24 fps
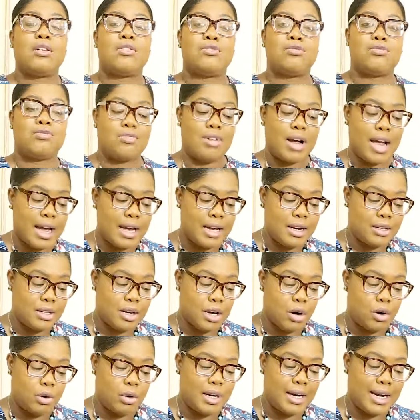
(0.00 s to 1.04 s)
write
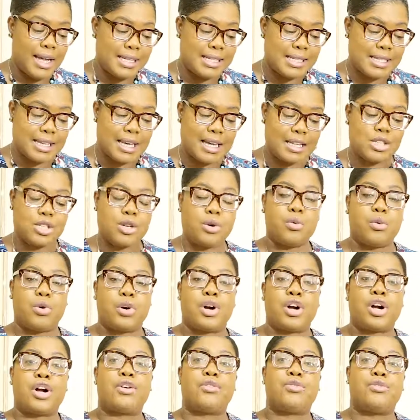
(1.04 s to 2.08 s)
down, let's get to
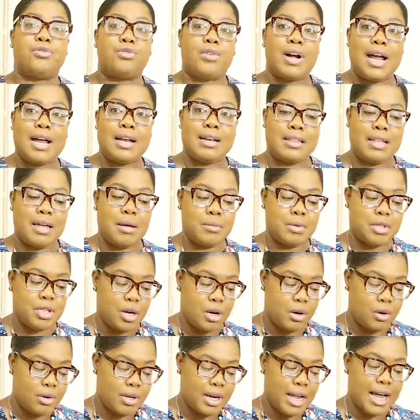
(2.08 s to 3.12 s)
work, write them
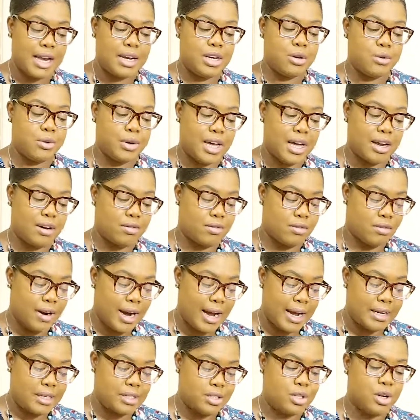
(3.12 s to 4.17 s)
down, and you can
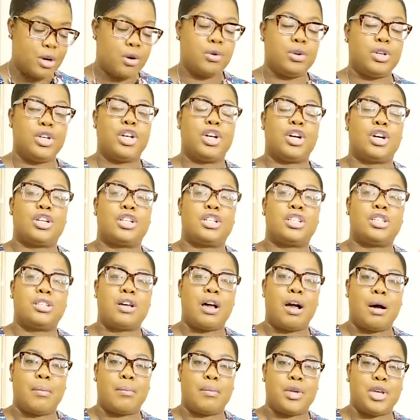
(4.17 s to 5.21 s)
write down your
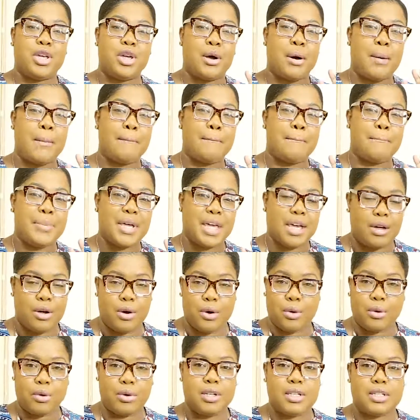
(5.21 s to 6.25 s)
big
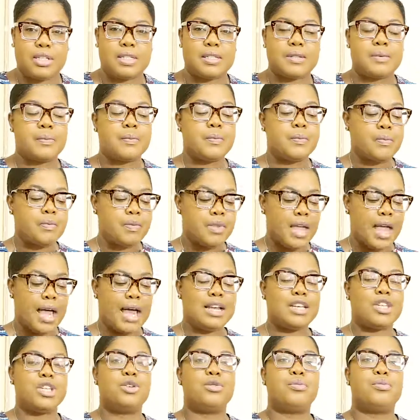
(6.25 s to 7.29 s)
goals,
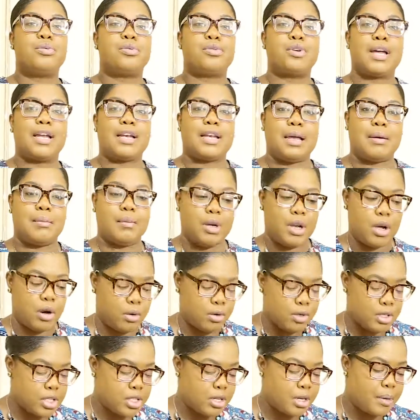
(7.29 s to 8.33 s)
and you break them
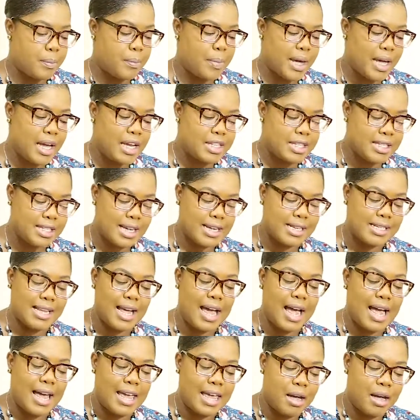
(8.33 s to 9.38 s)
down. So the page says, I